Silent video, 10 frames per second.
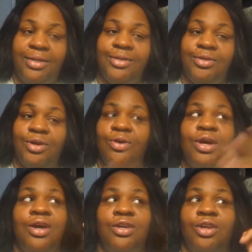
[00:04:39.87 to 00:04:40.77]
You know,
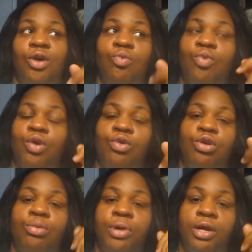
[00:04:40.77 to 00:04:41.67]
don't
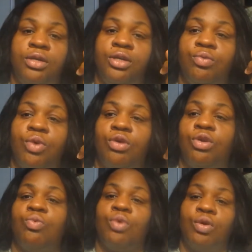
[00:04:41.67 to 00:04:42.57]
roll up under the
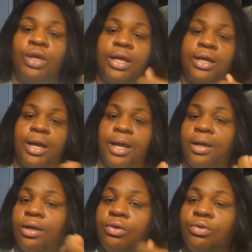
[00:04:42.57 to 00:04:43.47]
roller, roll at an
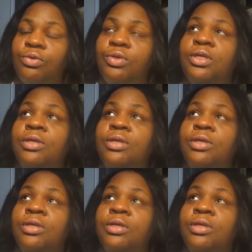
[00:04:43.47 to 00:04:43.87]
angle.